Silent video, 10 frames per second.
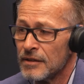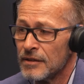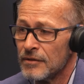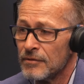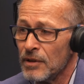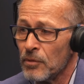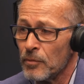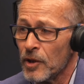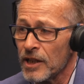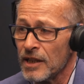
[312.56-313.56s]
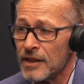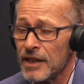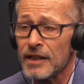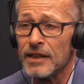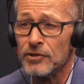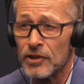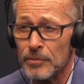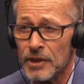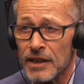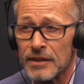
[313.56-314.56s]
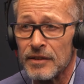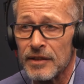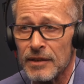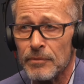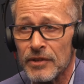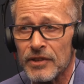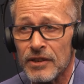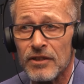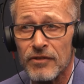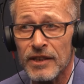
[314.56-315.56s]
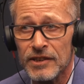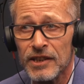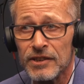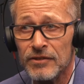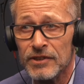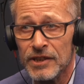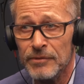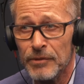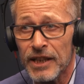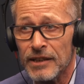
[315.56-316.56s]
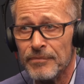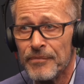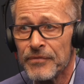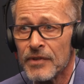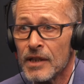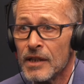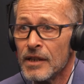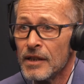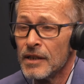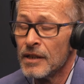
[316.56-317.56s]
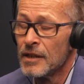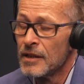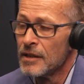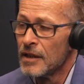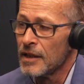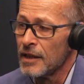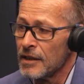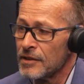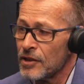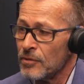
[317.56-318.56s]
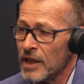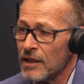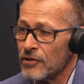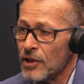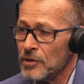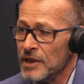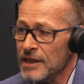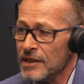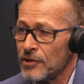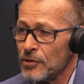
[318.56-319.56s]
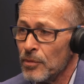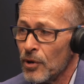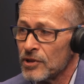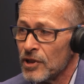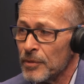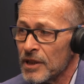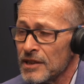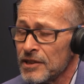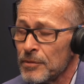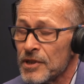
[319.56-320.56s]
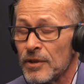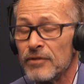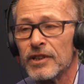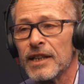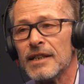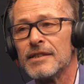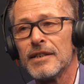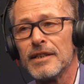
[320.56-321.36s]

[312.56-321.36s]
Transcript: we were working there in Germany at the time under the transition regime there. Uh, so we have no need to block German customers. So if the KSA